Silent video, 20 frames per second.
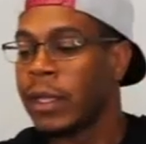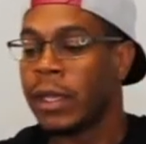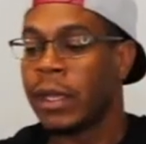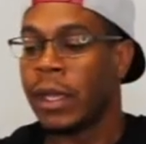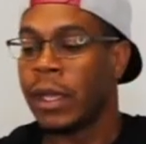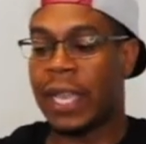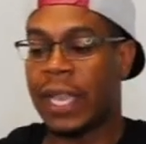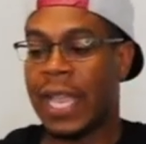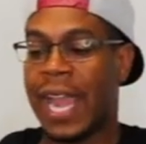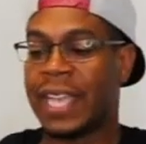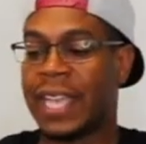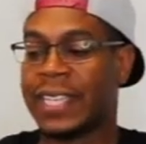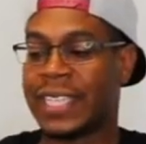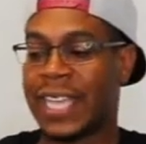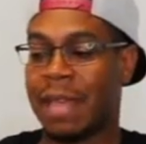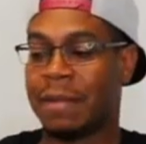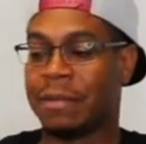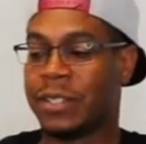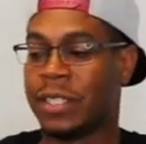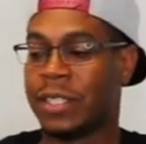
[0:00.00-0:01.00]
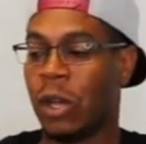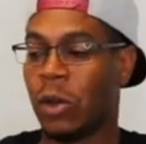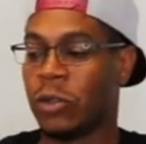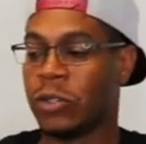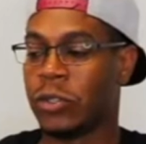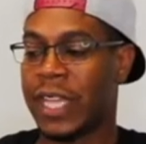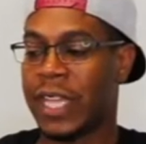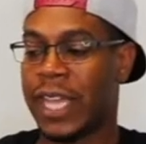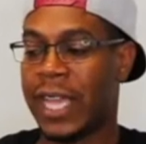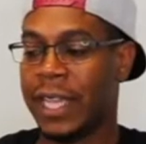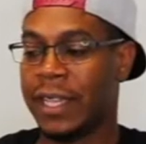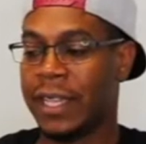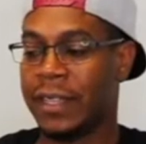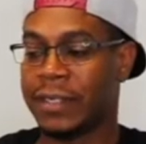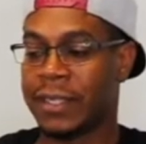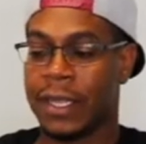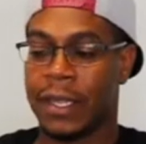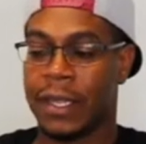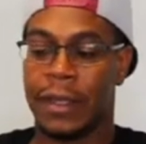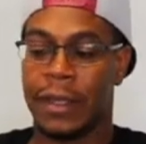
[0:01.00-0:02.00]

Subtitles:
a lot of times those things